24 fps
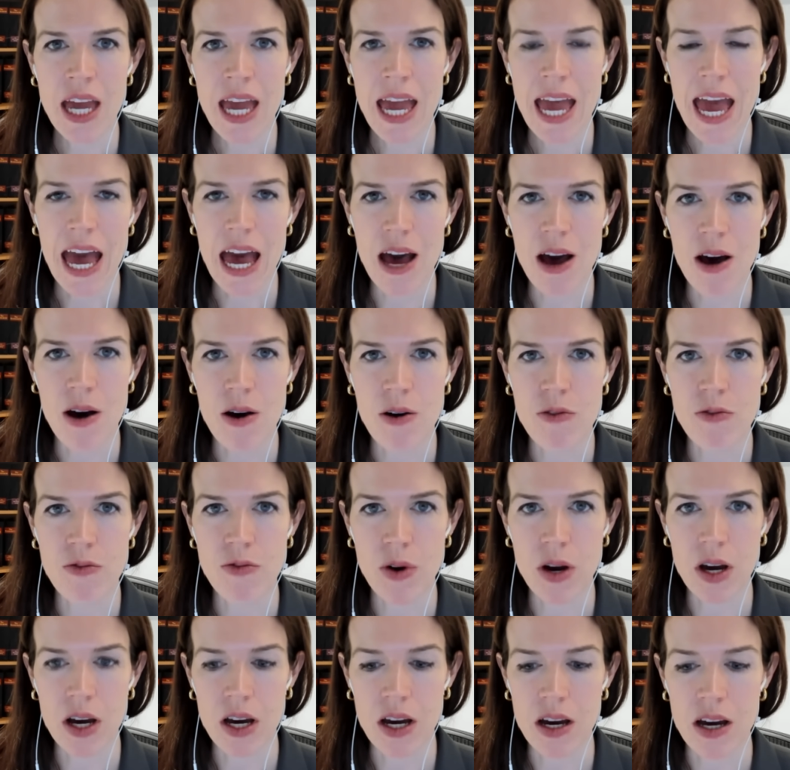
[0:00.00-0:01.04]
have
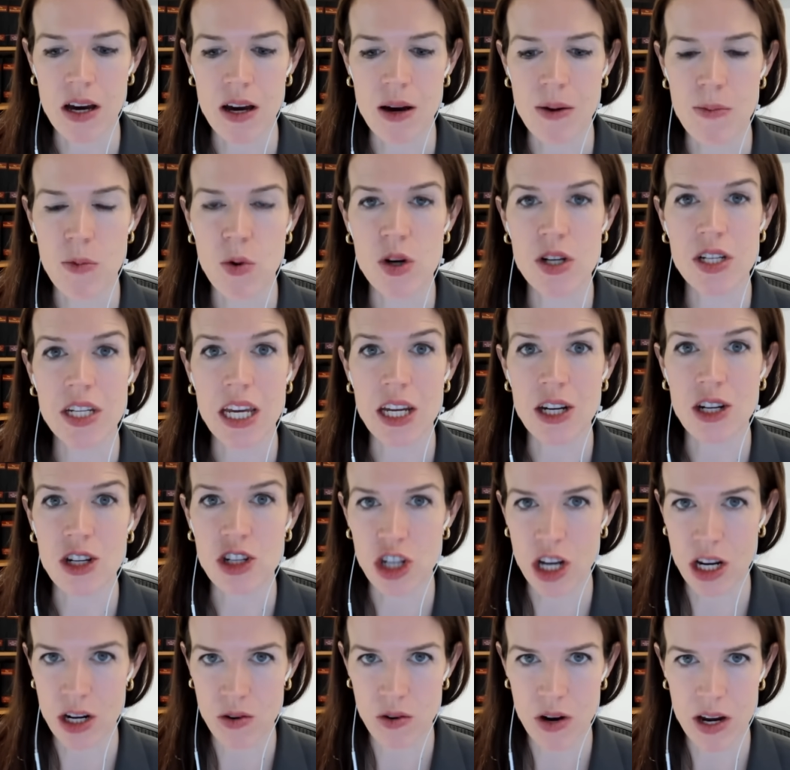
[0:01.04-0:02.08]
uh, more data
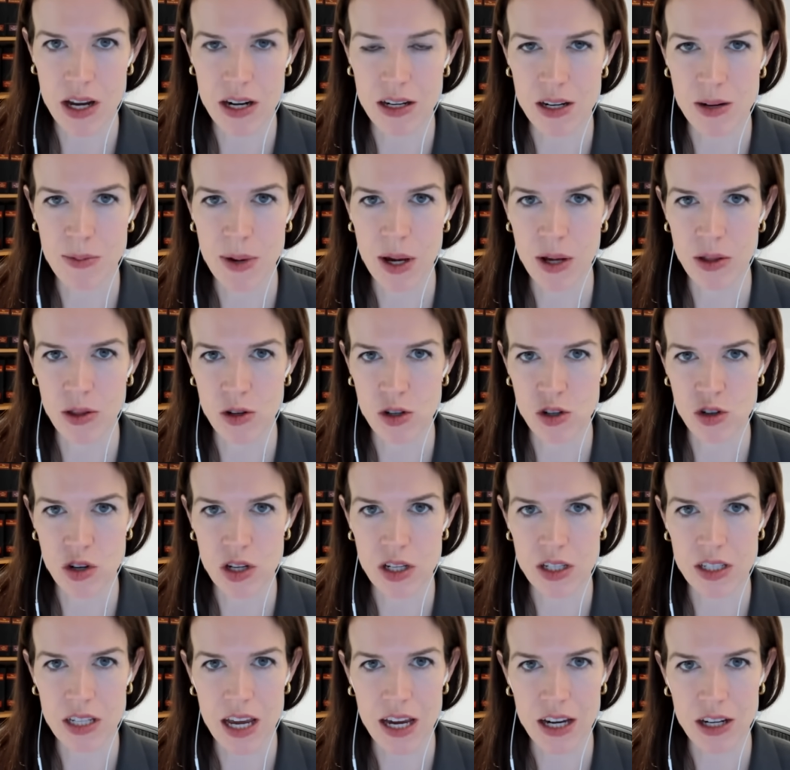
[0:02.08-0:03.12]
generated about their
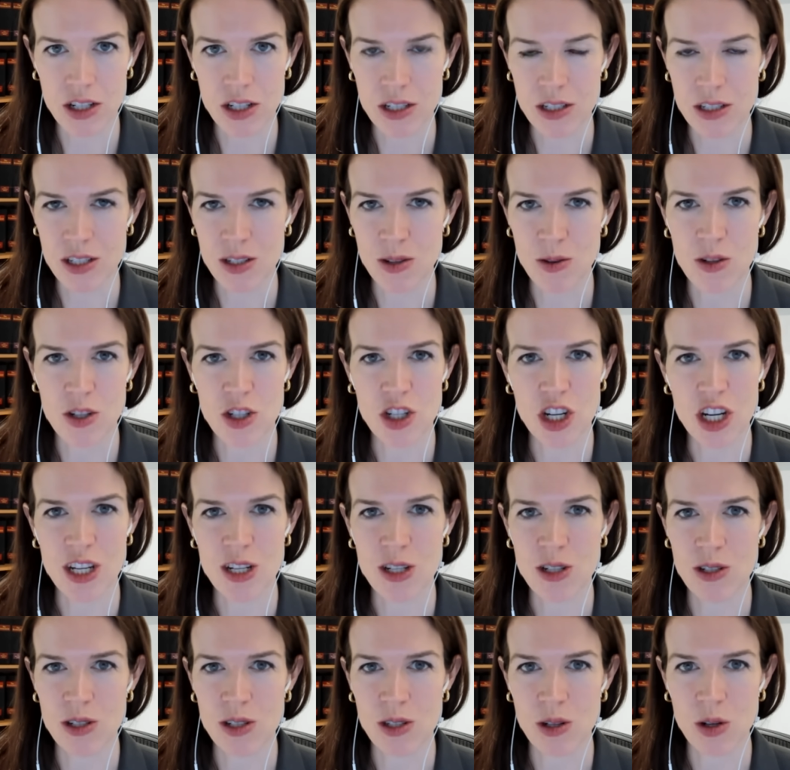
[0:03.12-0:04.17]
transactions so it
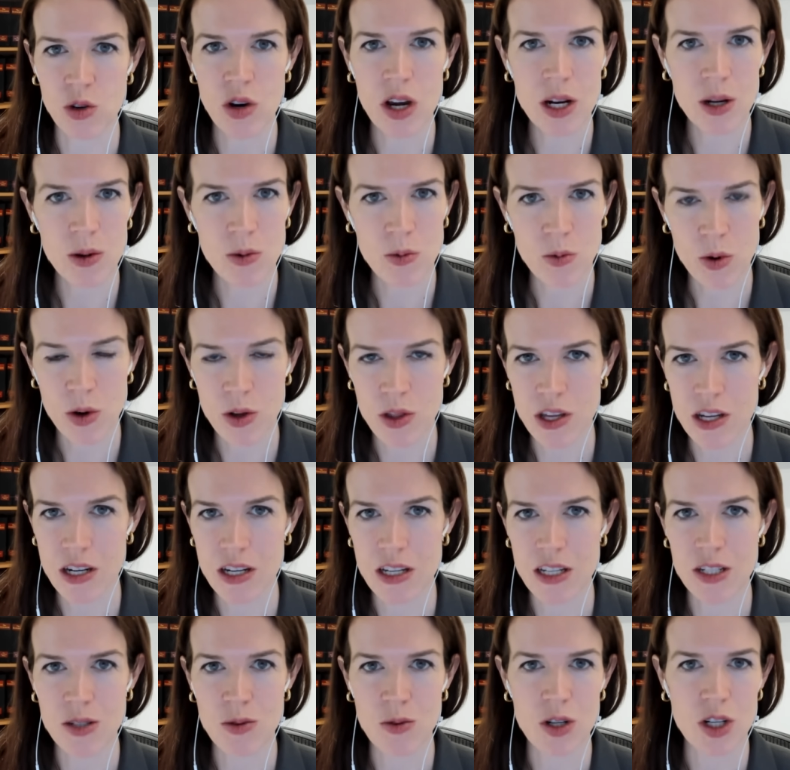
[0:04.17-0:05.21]
changes their credit
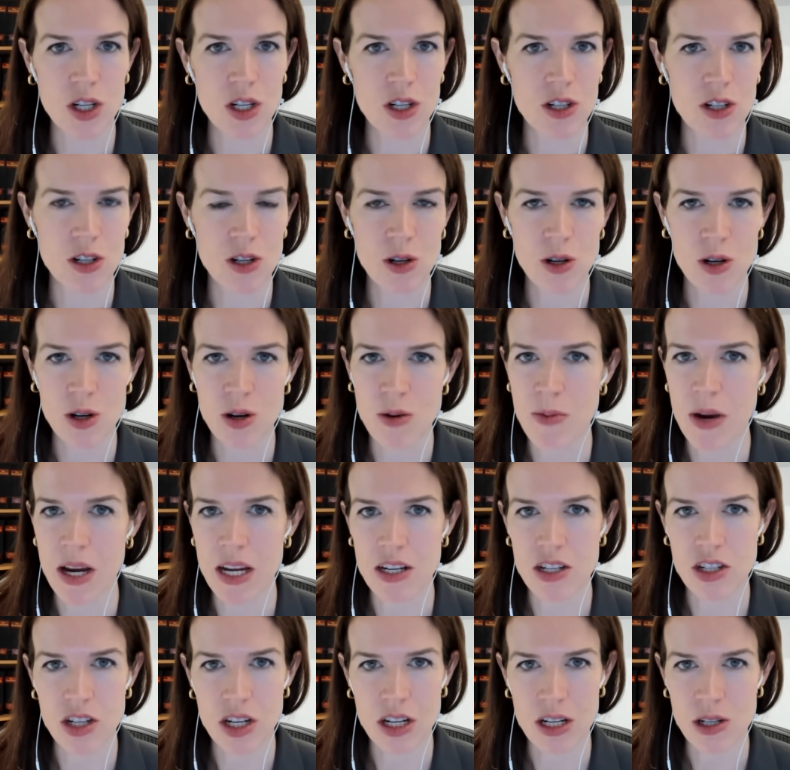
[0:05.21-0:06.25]
worthiness which in turn might
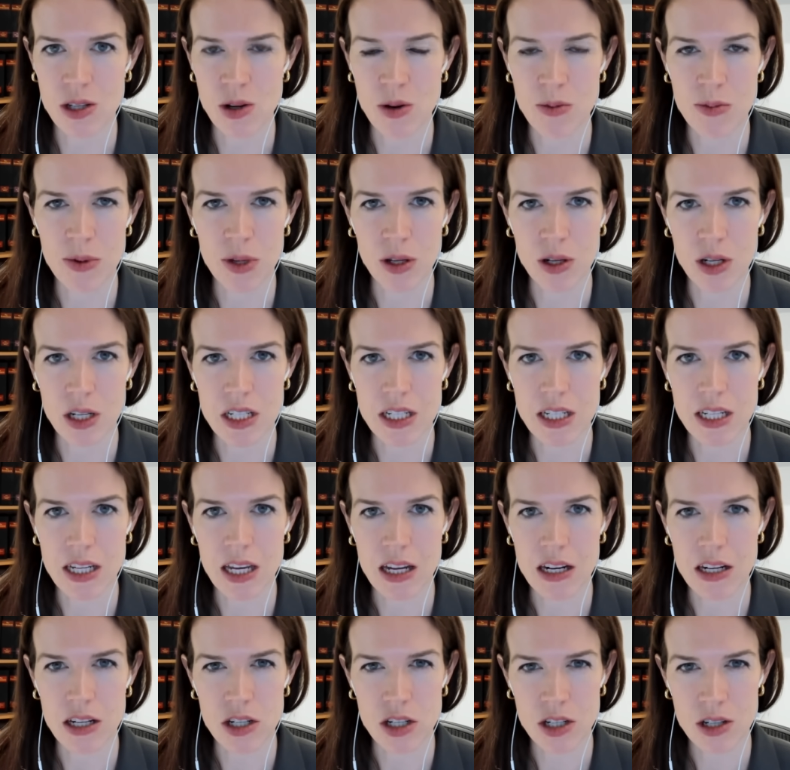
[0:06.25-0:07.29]
change their ability to
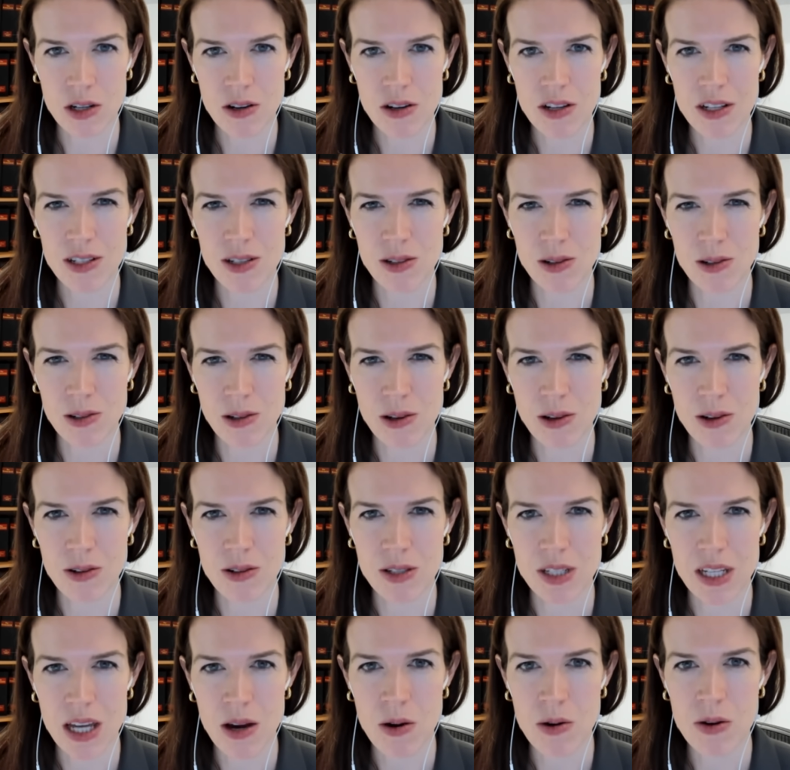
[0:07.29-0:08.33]
get insurance or
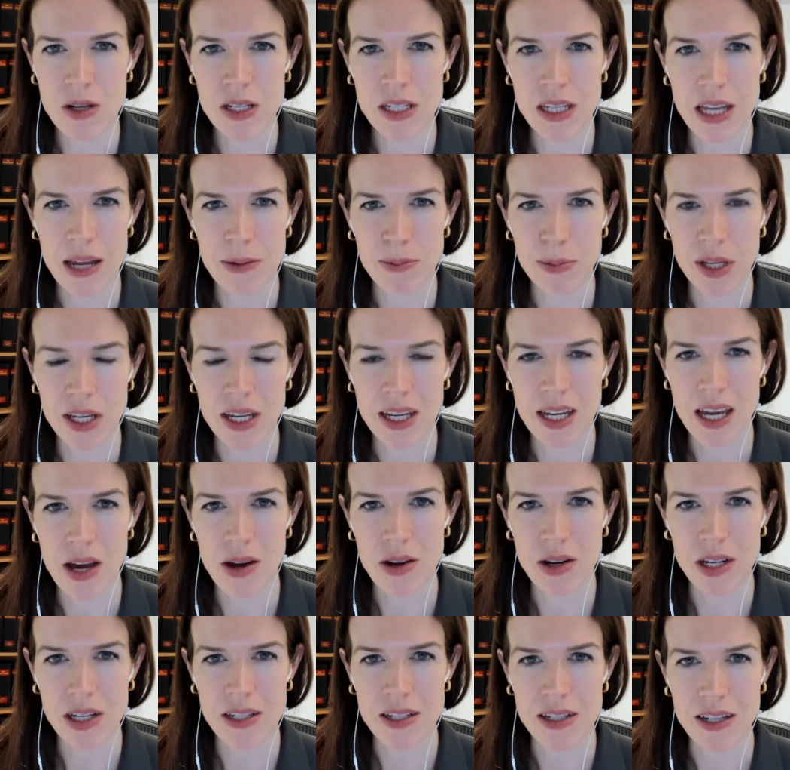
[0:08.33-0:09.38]
loans how is that playing out
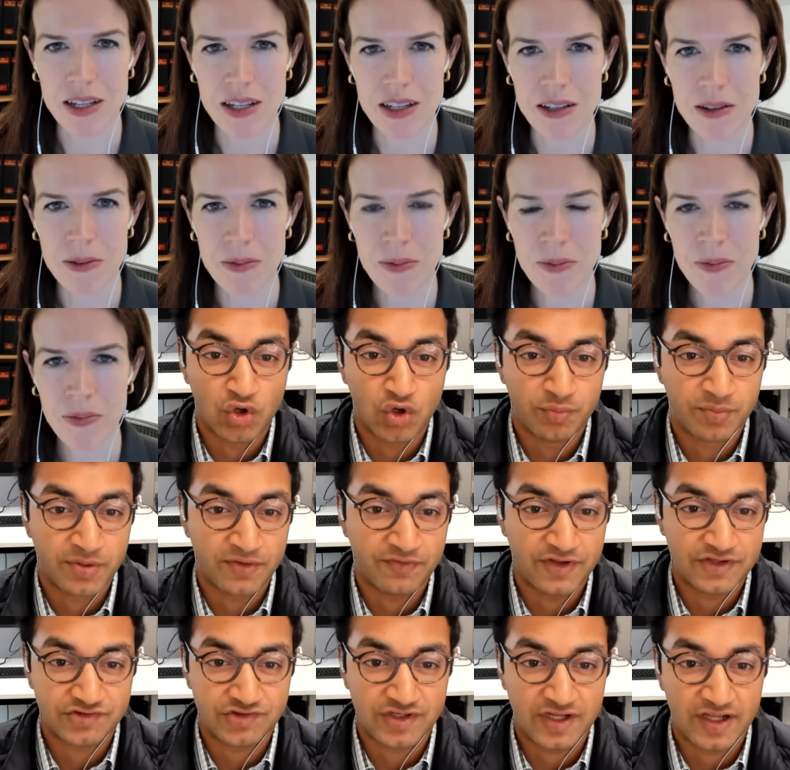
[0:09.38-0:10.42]
in india loan
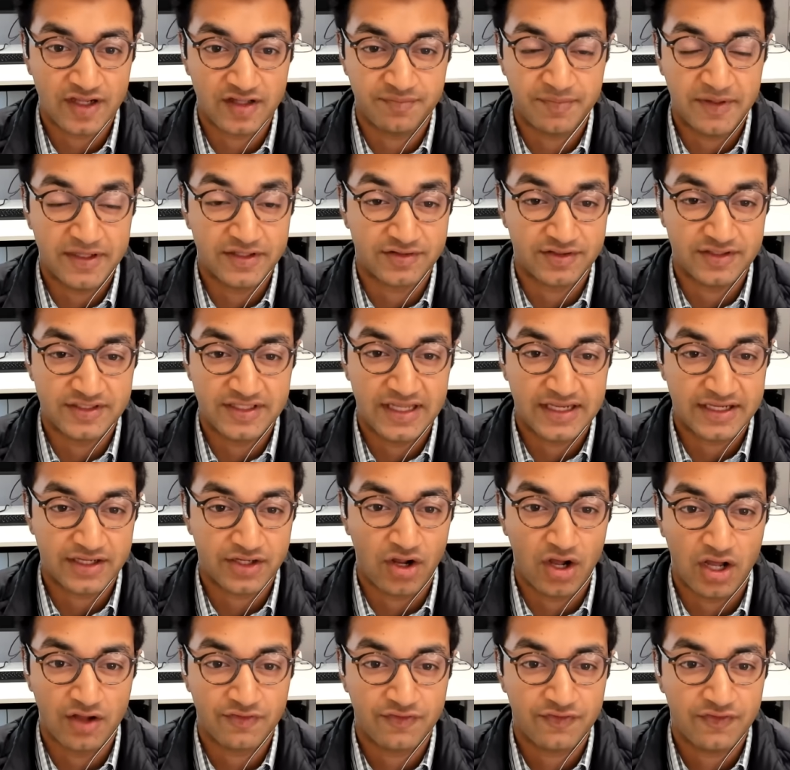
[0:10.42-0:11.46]
provision has basically
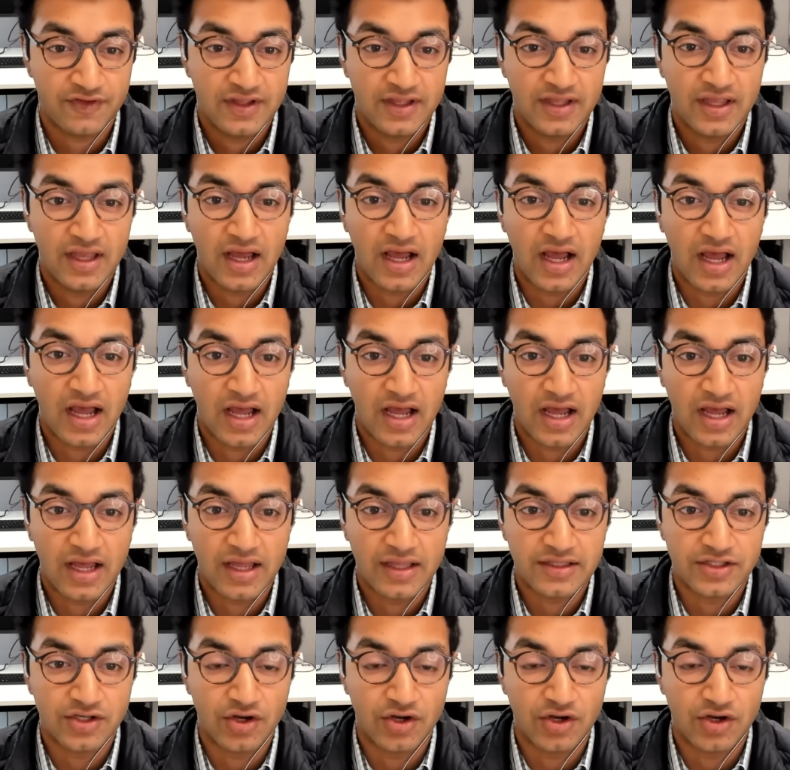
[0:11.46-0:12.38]
taken off uh,